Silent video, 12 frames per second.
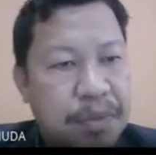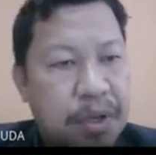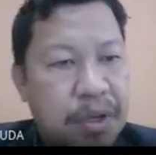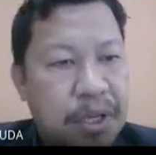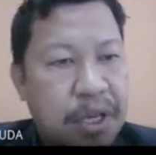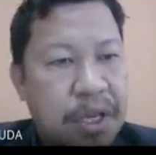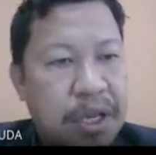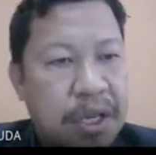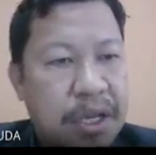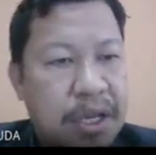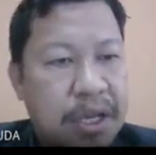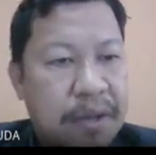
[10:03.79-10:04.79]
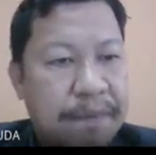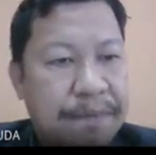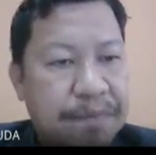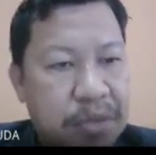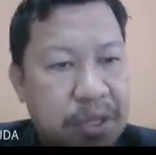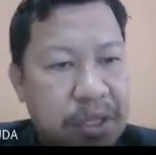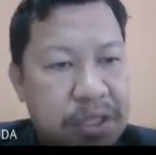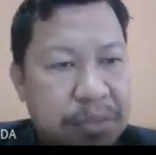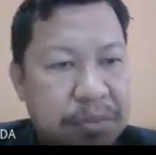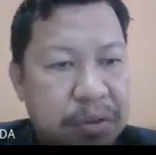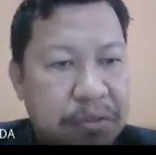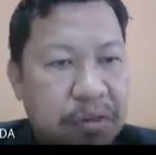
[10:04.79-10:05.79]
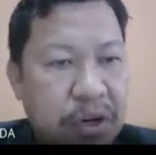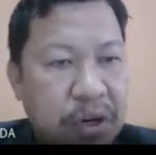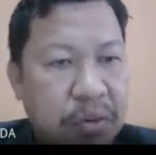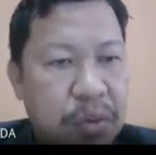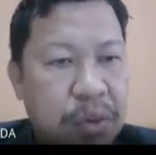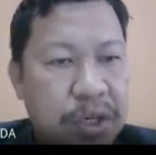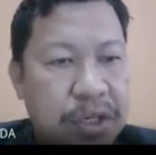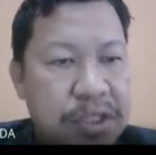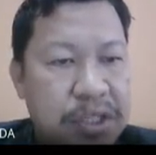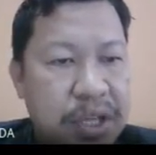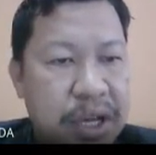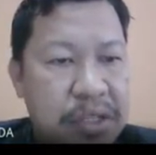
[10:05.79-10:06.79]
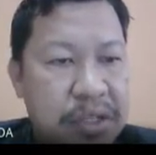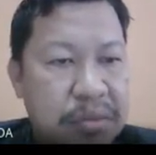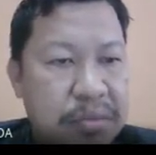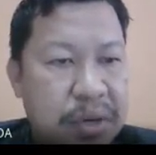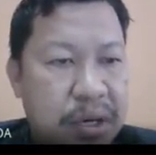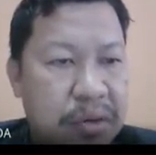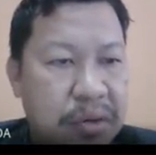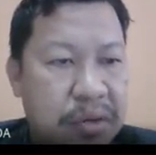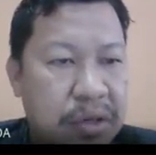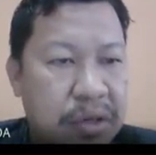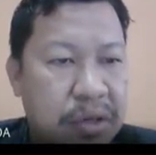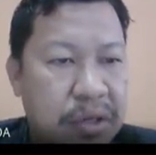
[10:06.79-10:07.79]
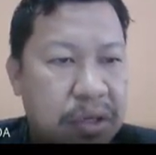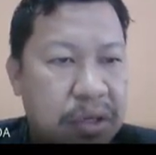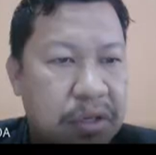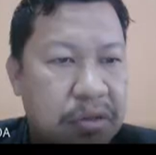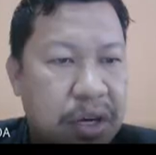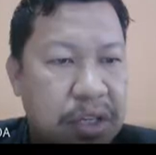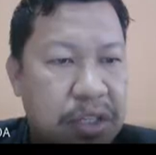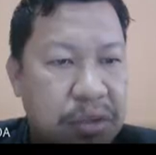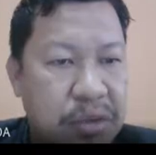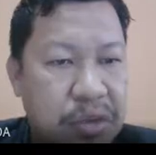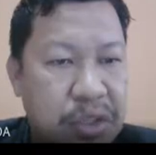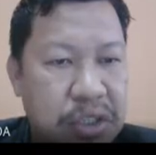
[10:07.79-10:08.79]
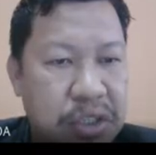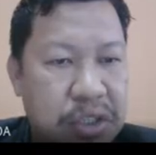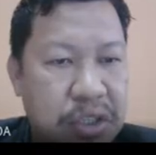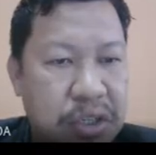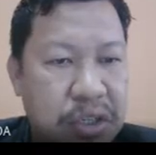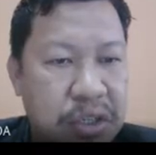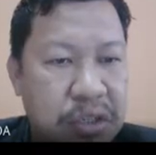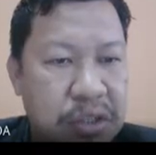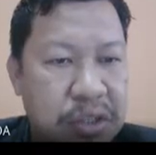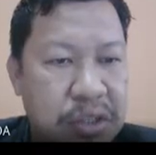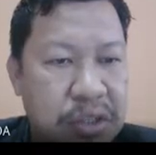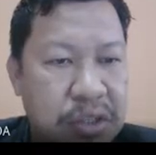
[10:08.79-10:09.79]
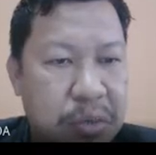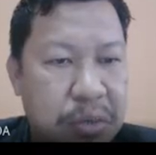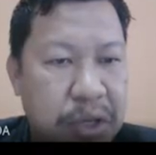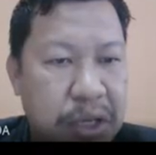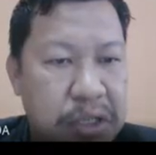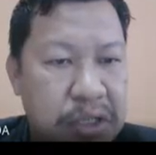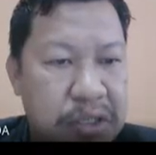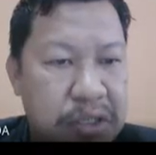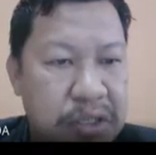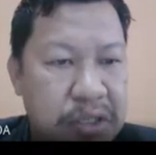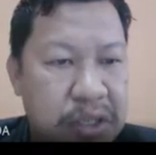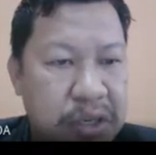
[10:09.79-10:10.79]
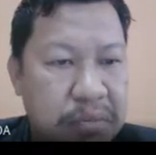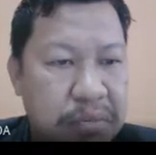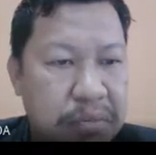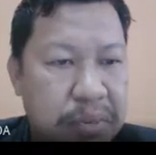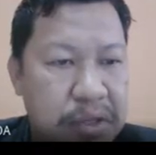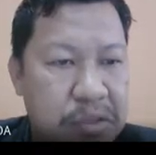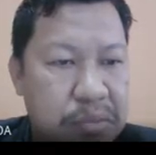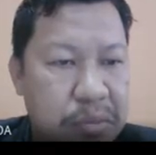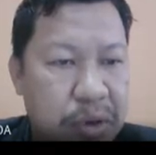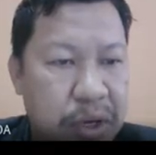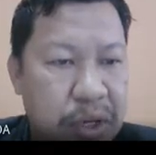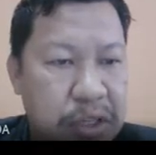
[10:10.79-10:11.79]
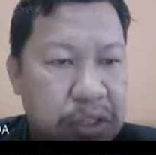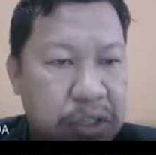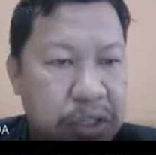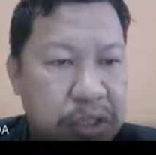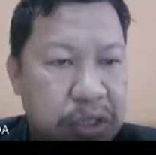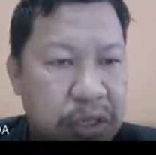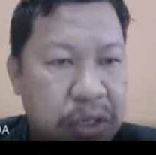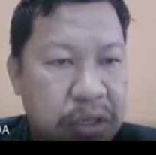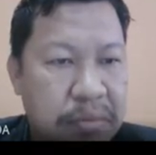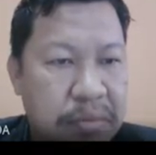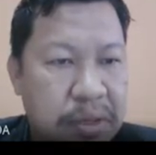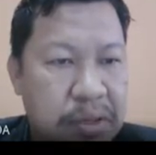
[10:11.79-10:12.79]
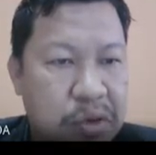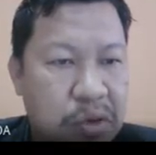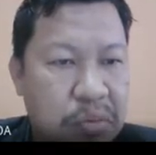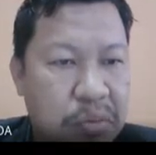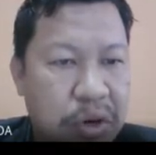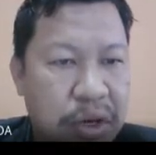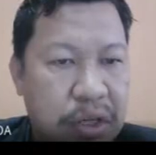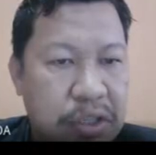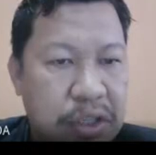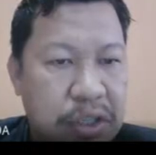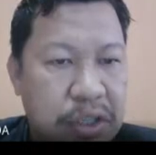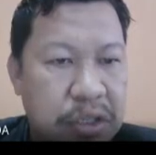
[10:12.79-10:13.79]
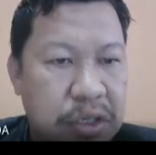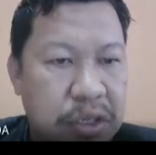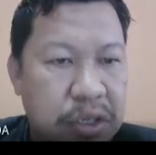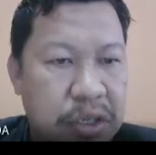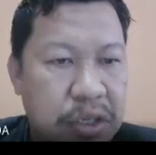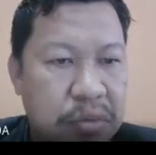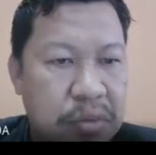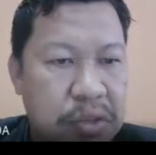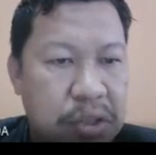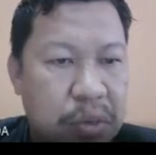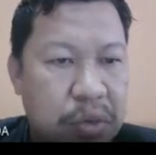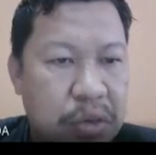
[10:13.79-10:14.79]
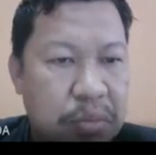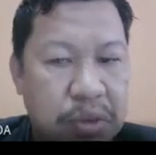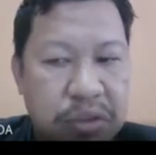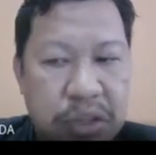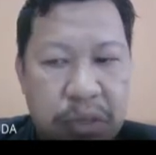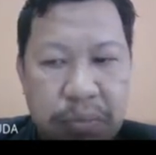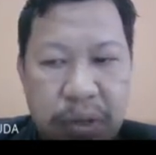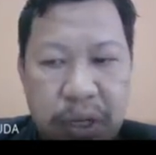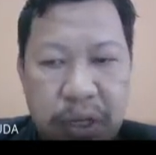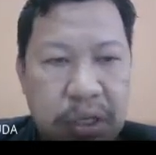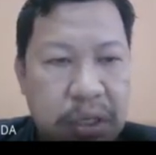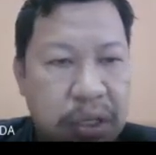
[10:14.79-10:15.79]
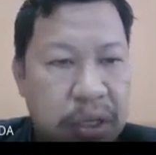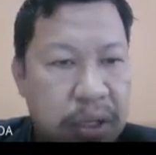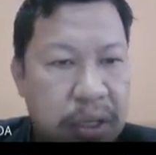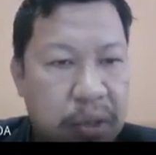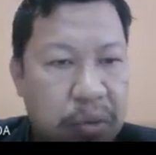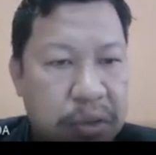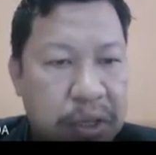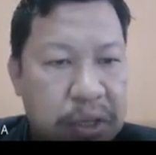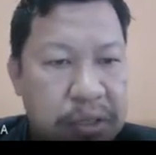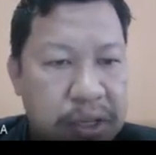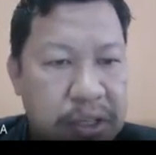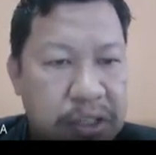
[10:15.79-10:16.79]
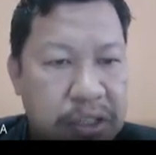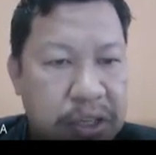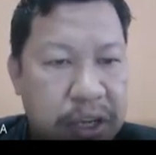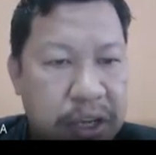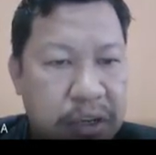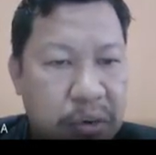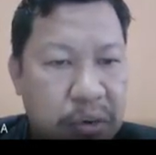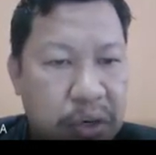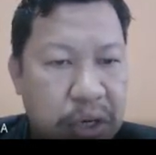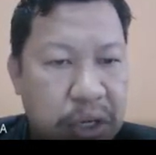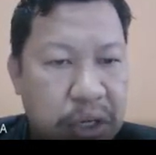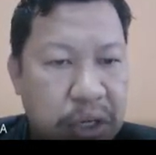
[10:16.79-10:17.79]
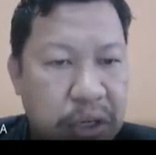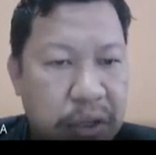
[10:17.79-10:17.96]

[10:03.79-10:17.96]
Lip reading: Okay, in chapter 4, we will discuss about introduction to digital communication system, pulse modulation, pulse code modulation, which cover about sampling, quantization and coding,